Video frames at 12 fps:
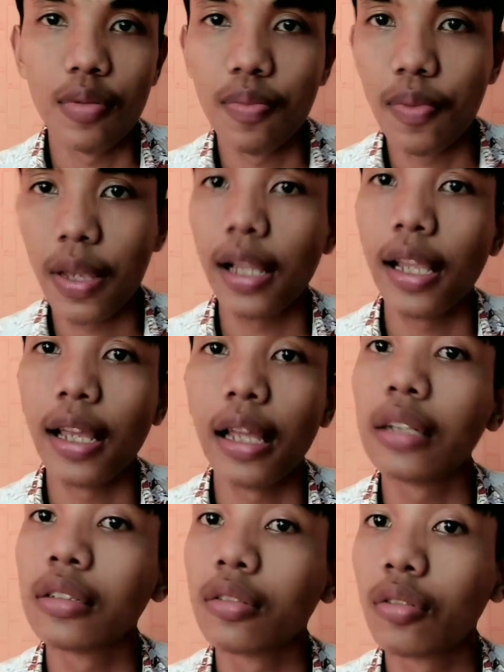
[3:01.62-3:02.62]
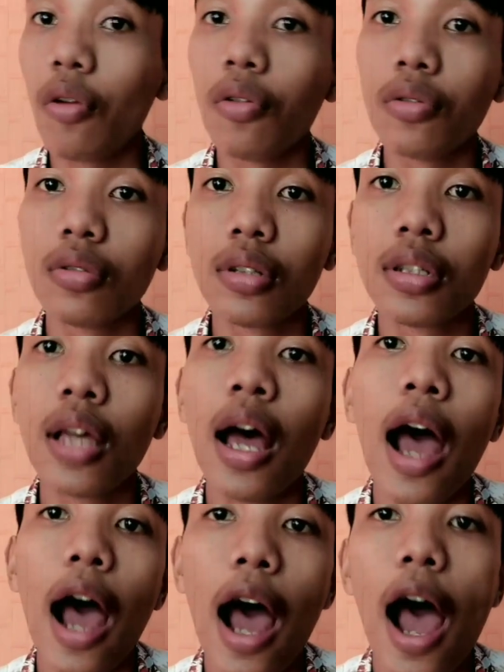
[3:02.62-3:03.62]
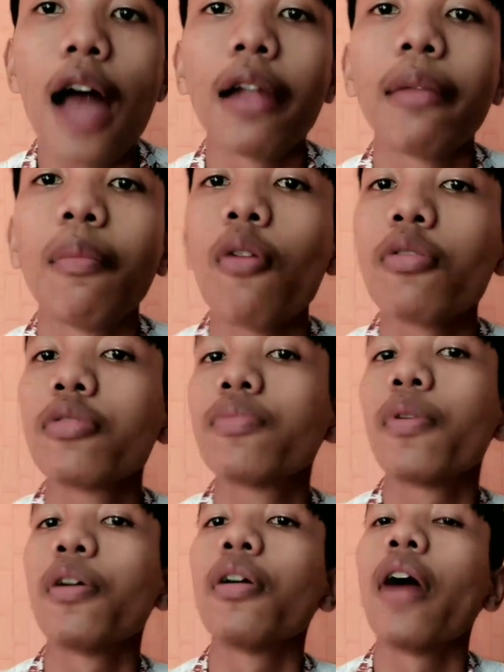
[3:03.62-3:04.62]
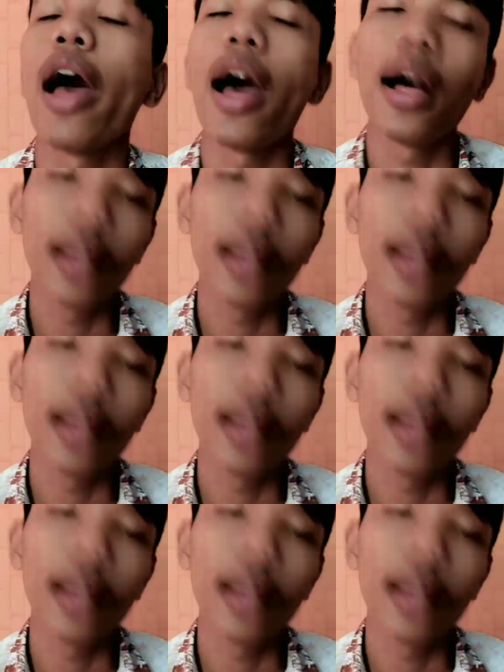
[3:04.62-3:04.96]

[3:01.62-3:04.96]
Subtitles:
feeling, tones, atmosphere,